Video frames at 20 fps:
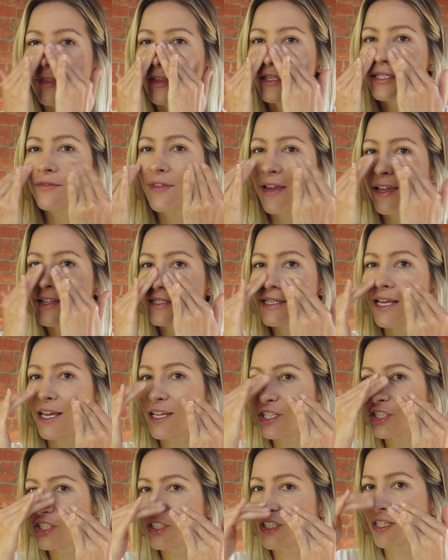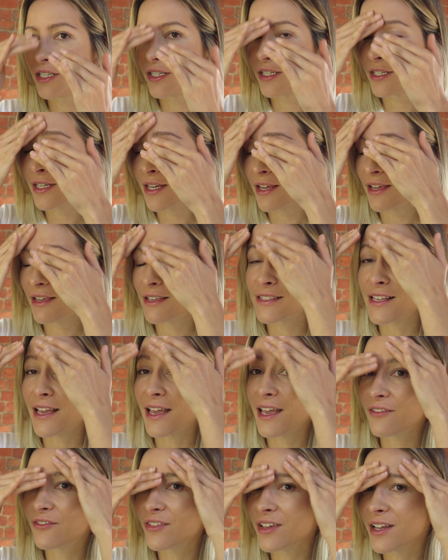This foundation is a
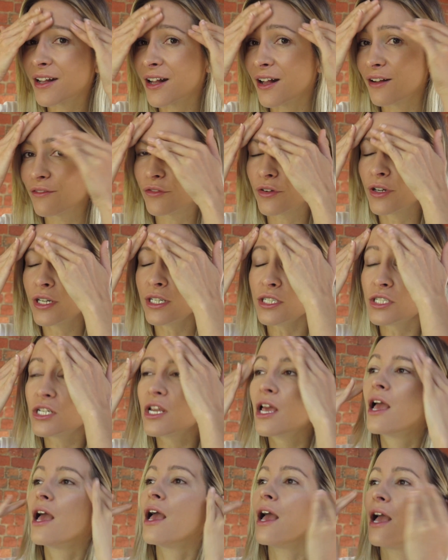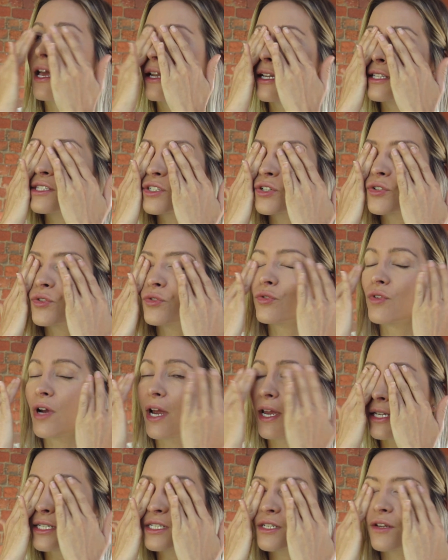heavier coverage and it's
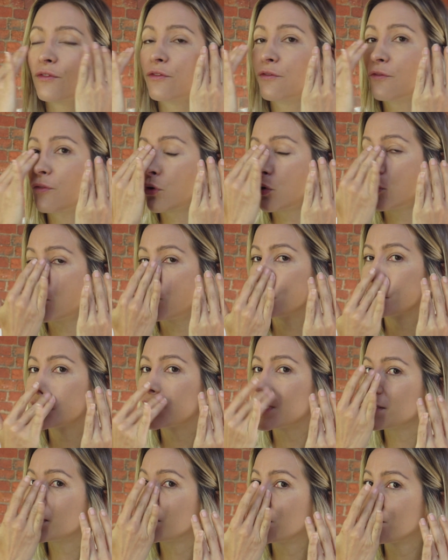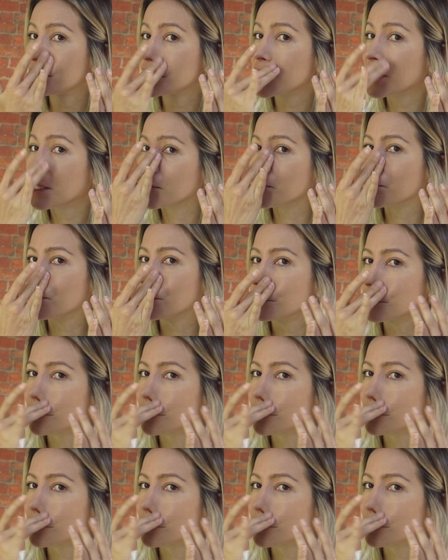great for sensitive skin.